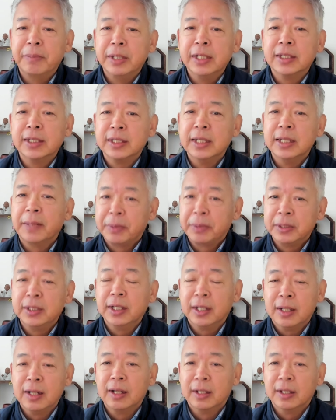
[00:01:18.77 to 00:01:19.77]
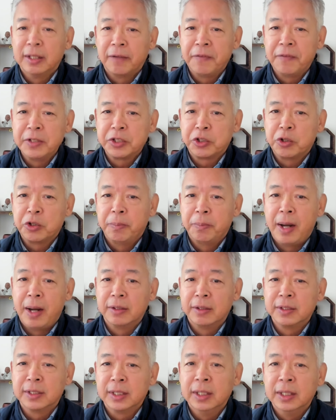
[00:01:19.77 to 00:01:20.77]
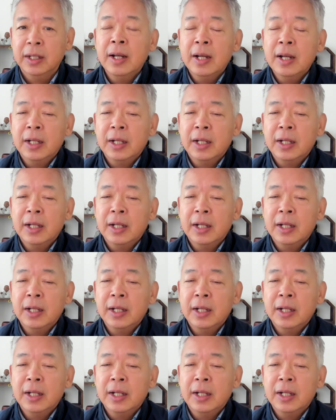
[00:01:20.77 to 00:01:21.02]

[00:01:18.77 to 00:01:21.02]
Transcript: this year, particularly the fiscal policy.